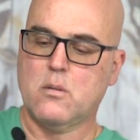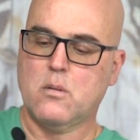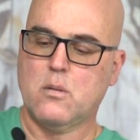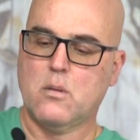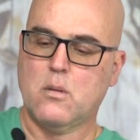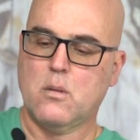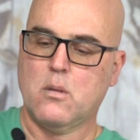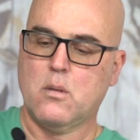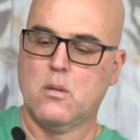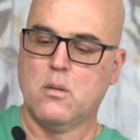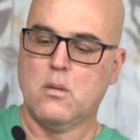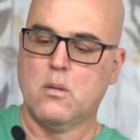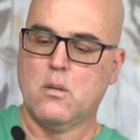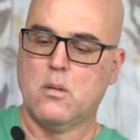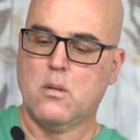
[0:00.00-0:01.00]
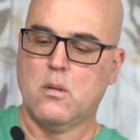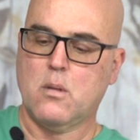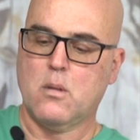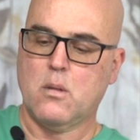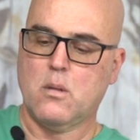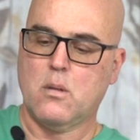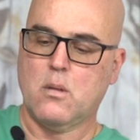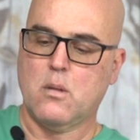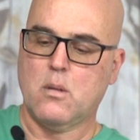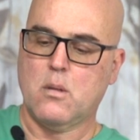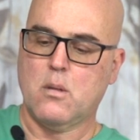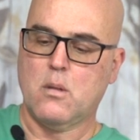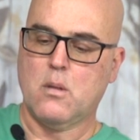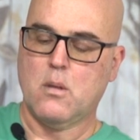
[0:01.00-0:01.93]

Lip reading: [no speech]